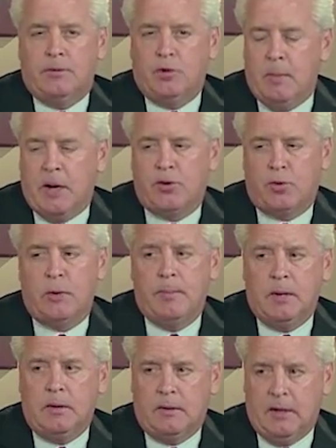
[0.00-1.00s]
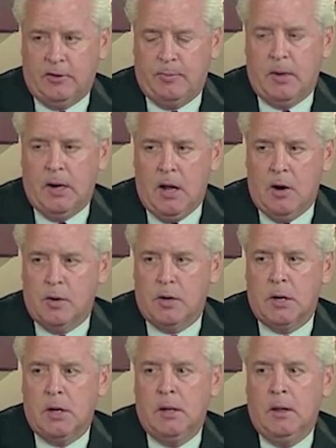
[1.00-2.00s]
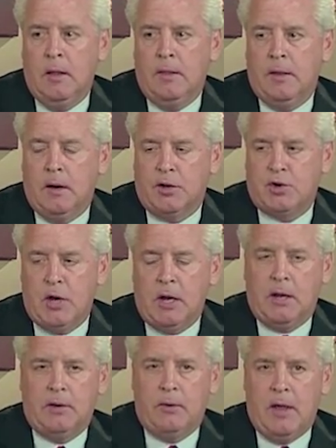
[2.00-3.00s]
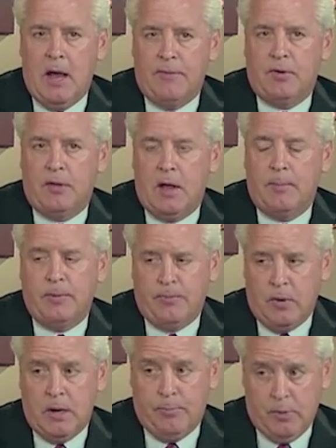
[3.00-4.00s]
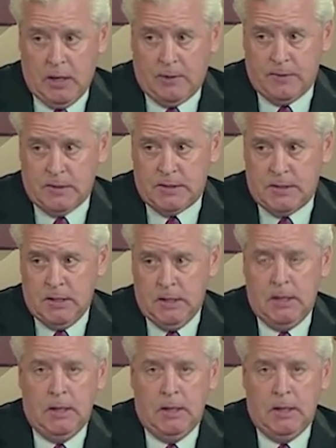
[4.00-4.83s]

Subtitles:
do my treatment. It takes about an hour. Then I'll check it after that before I eat breakfast.